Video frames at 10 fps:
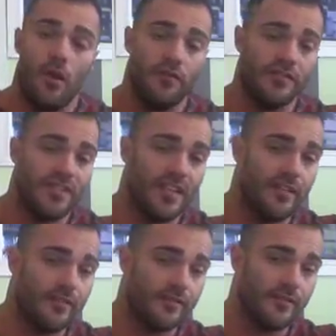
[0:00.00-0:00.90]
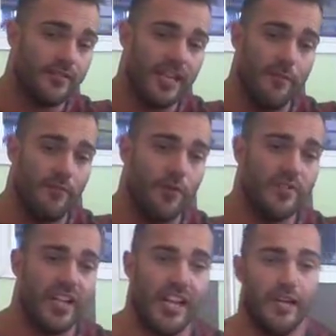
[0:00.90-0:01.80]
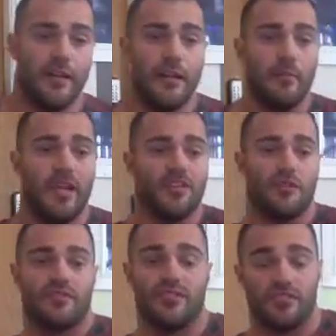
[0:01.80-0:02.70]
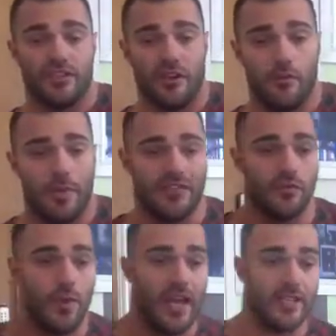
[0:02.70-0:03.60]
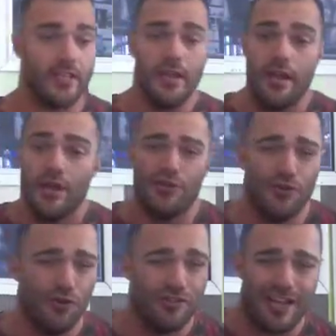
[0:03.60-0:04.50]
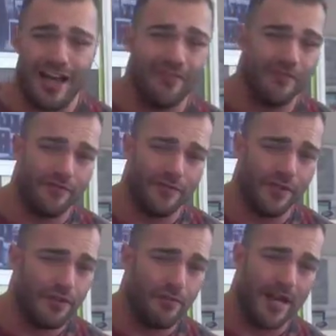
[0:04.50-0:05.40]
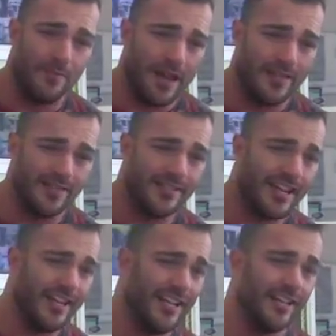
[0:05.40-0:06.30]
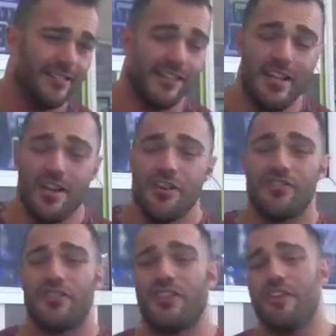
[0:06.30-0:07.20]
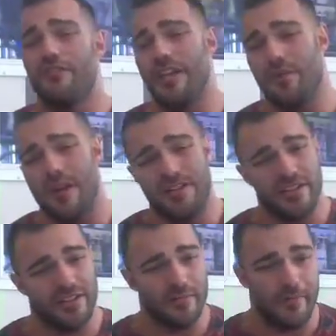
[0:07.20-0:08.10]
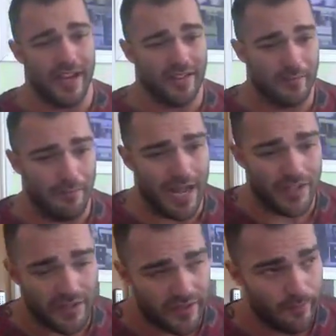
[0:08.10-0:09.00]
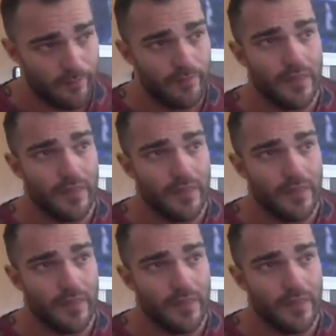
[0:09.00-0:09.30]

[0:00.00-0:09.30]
Obviously, the same routine. Make sure it's a secure password. Don't have the correct personal details. Security questions, mix and match them.